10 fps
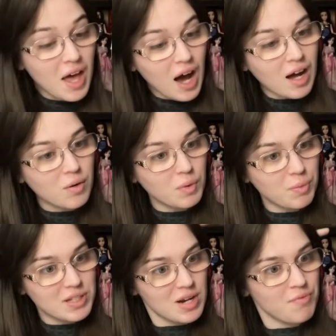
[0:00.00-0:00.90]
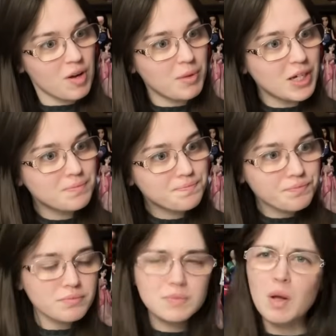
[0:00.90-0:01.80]
uh, with my step family,
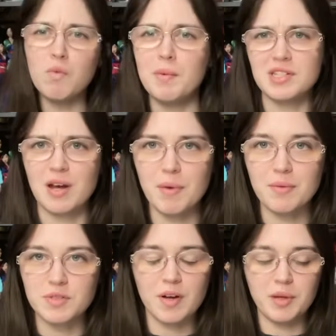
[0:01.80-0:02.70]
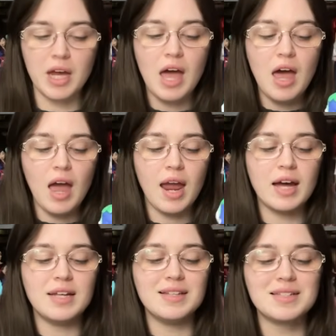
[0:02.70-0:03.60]
well, my stepmom's family.
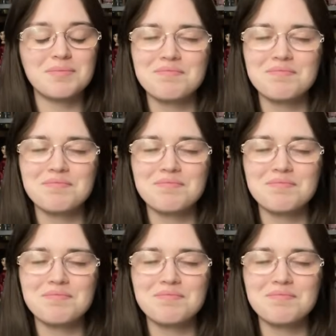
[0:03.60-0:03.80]
And